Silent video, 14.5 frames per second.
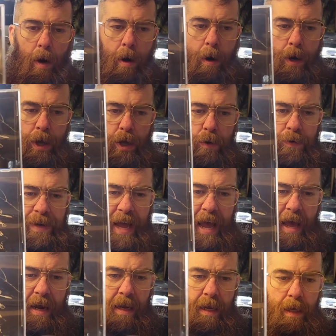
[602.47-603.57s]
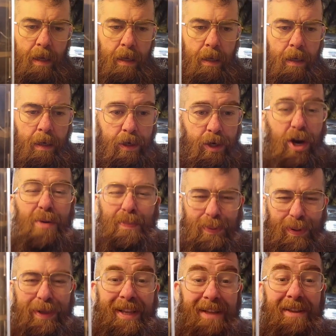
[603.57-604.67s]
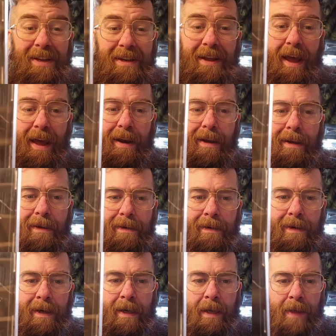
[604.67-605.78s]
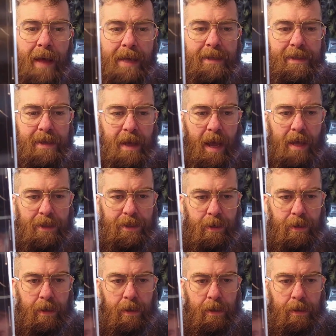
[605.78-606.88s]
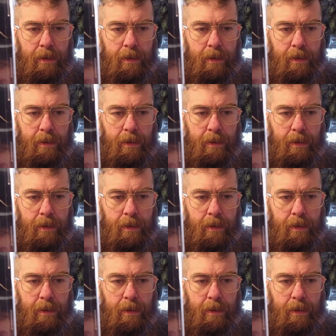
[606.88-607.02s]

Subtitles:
Are you dead? Completely dead. That's the answer.